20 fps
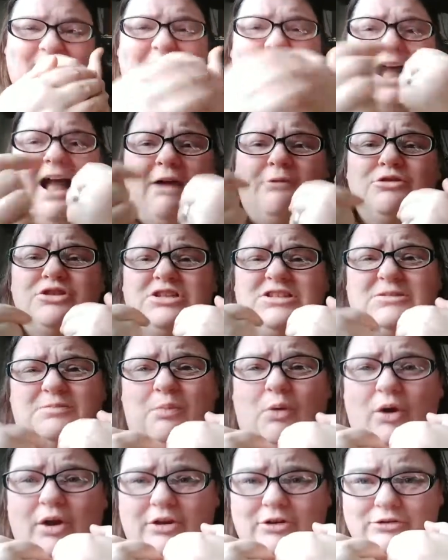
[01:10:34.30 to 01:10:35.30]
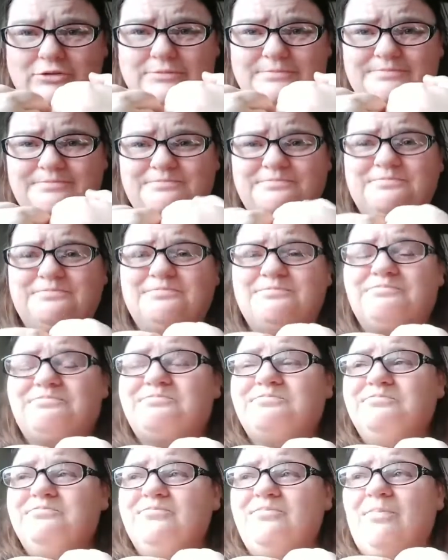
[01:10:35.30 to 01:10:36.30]
I was spoiled.
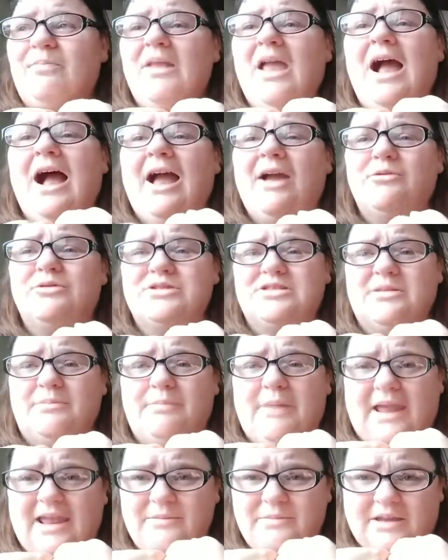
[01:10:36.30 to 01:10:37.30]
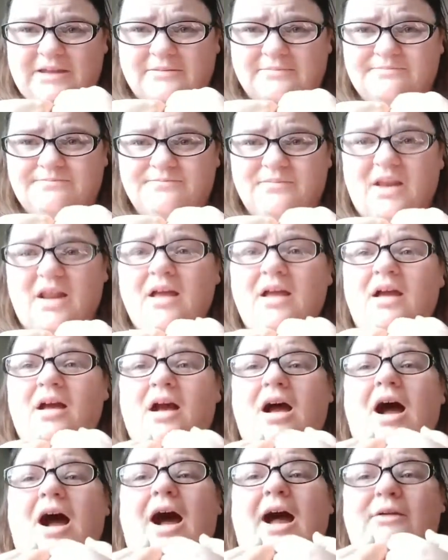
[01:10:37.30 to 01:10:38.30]
I was the baby.
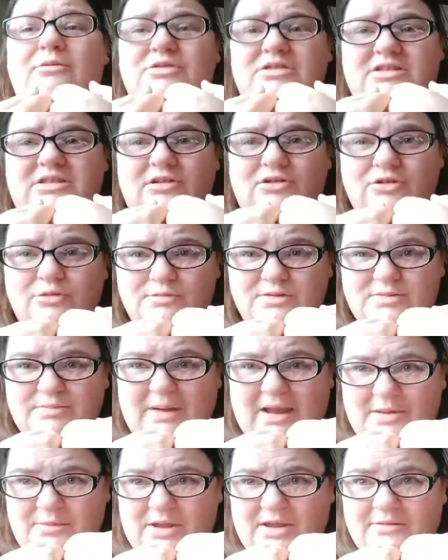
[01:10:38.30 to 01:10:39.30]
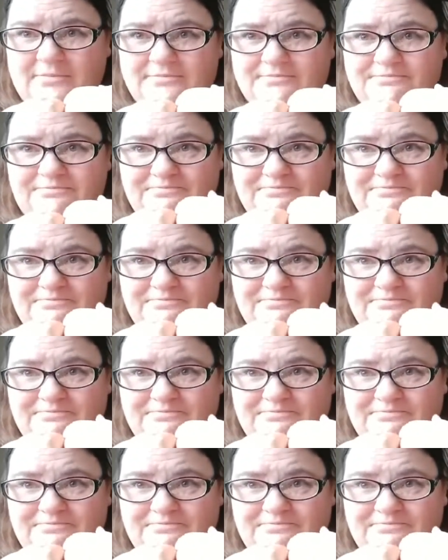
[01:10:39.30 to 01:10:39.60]
I was the oops baby.